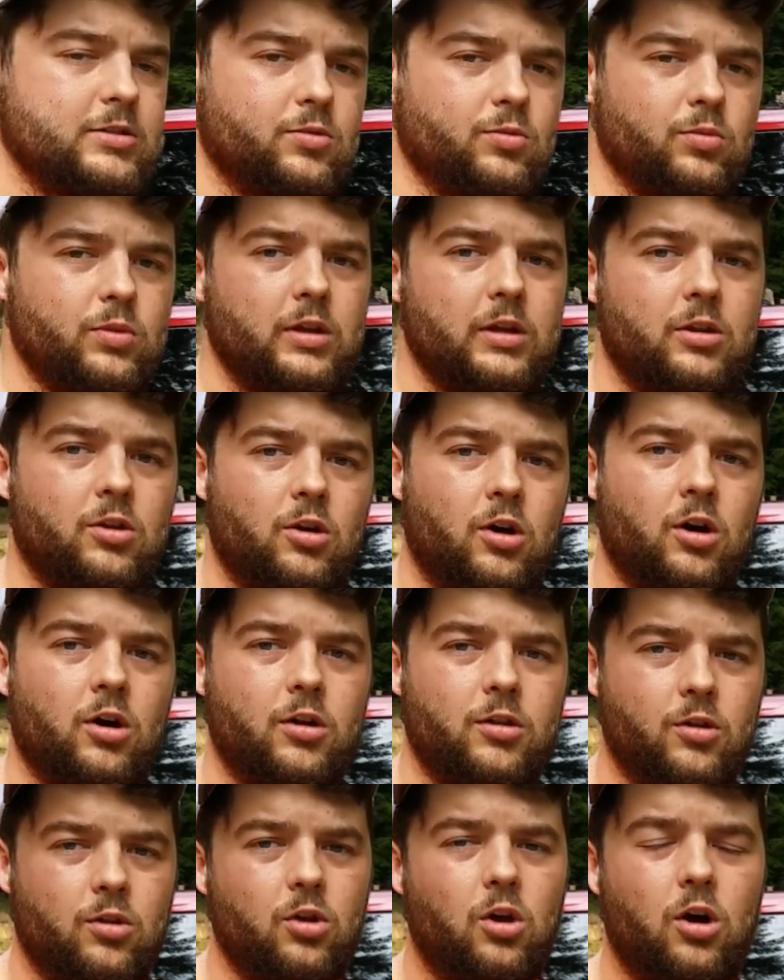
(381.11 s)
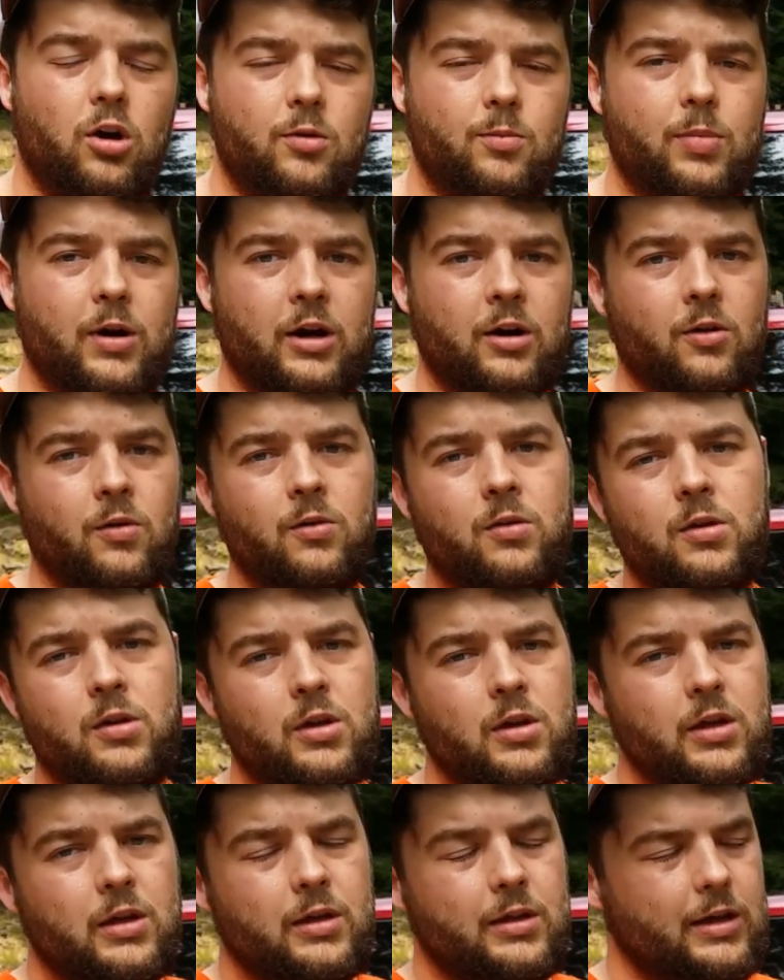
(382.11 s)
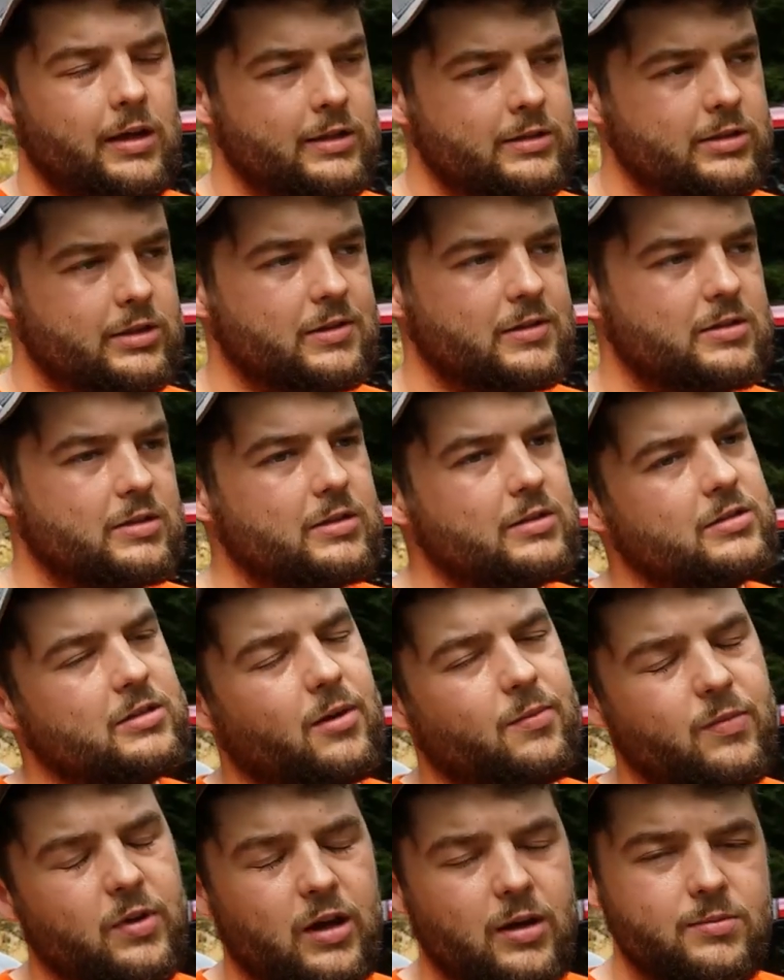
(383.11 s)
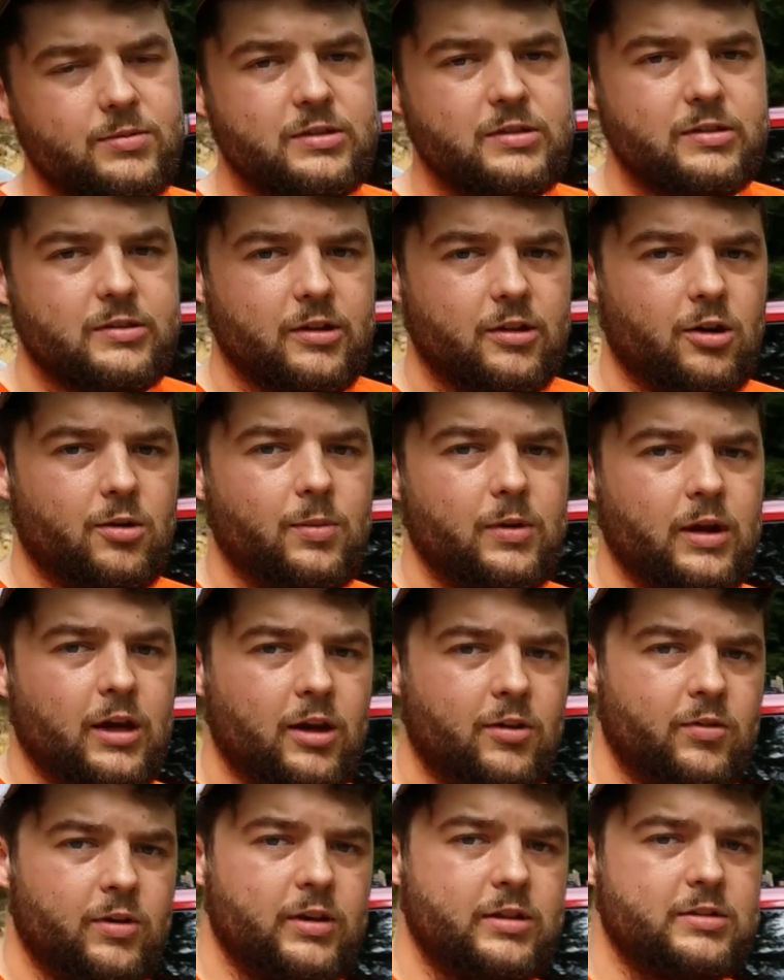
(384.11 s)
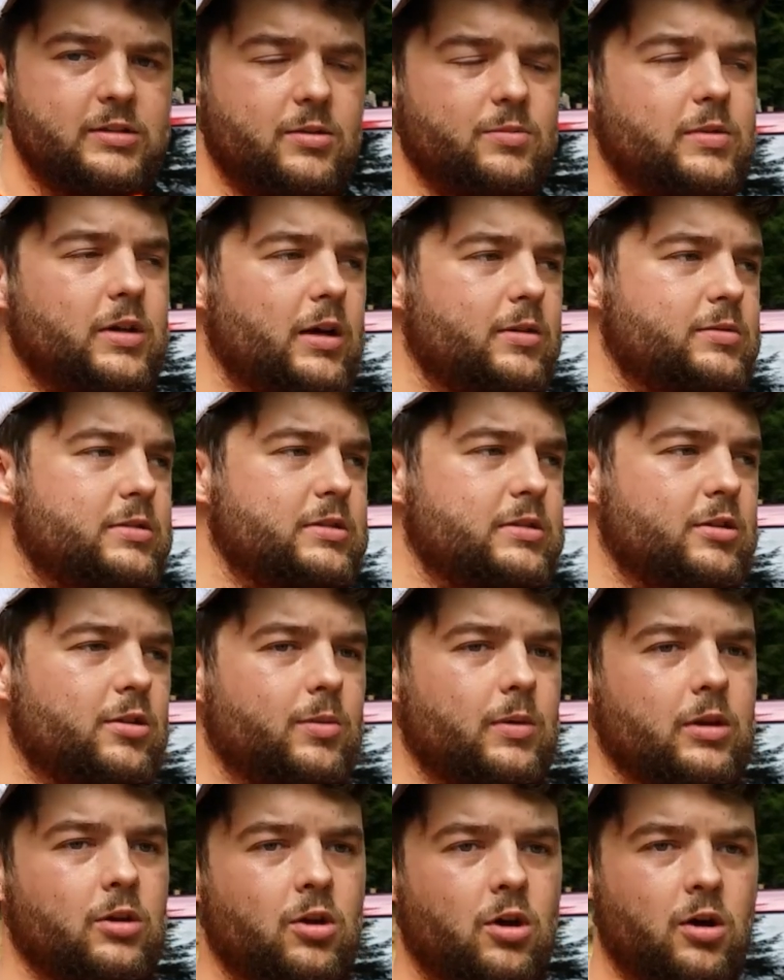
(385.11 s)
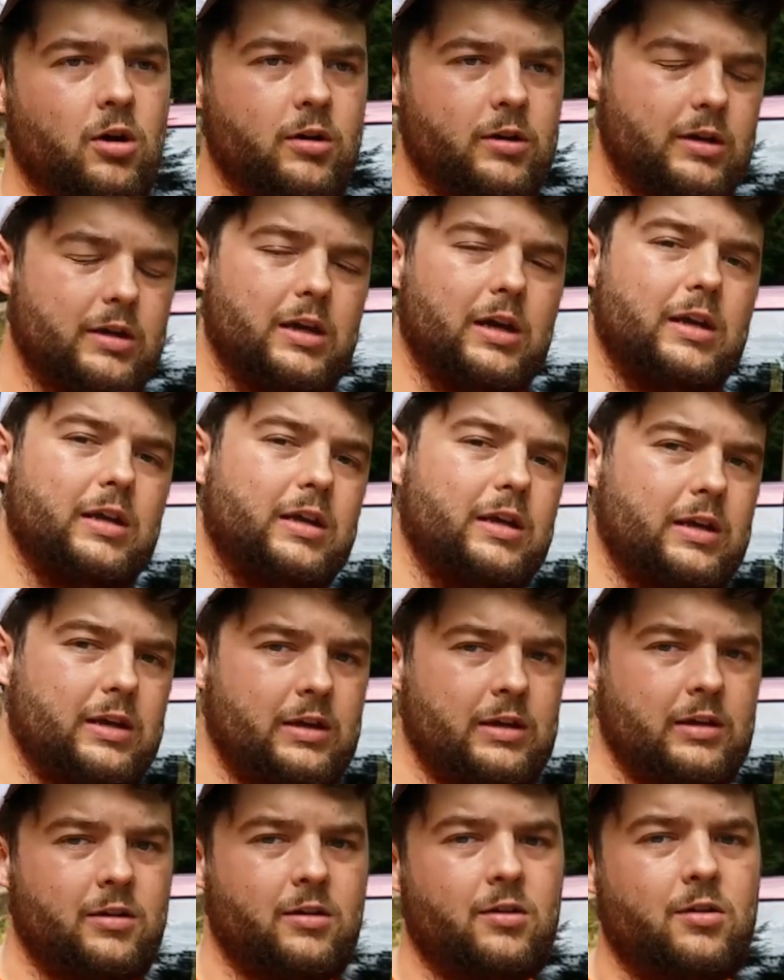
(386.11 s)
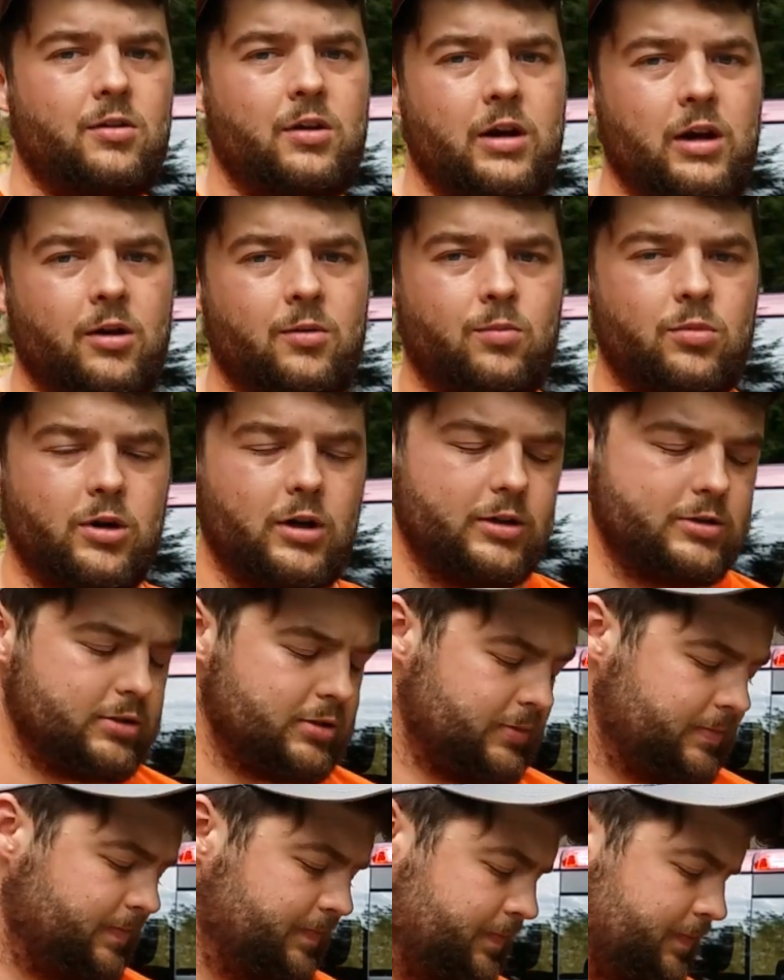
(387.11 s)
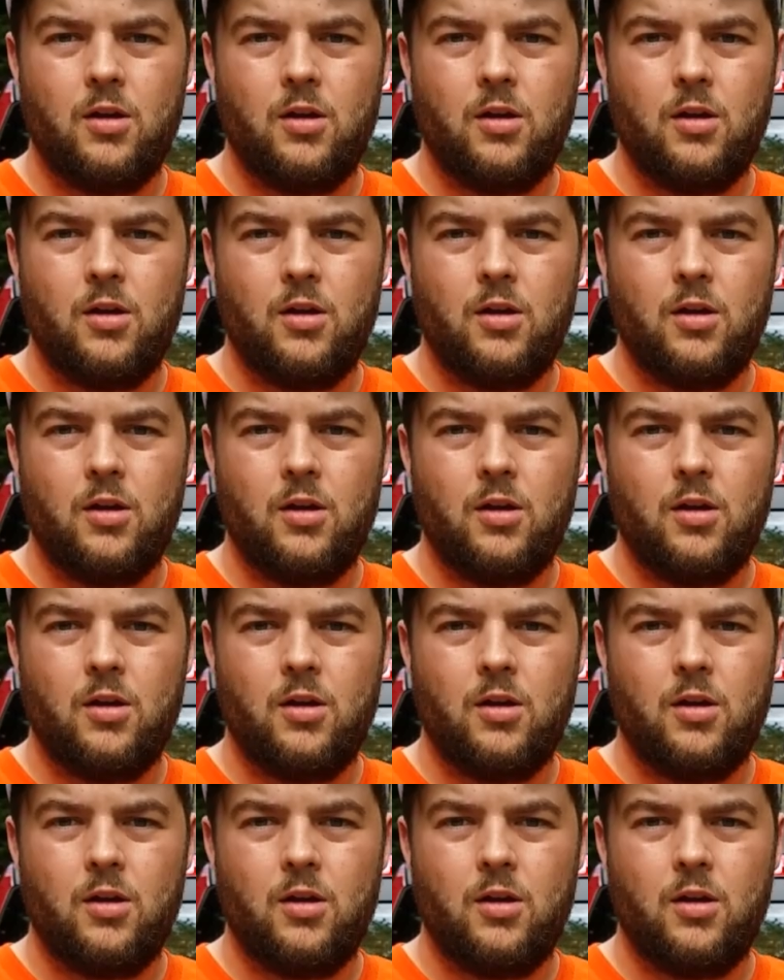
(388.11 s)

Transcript: the long barrel. It's just sometimes it's a little bit heavy, sometimes it's a little bit long to kind of get in and around brush.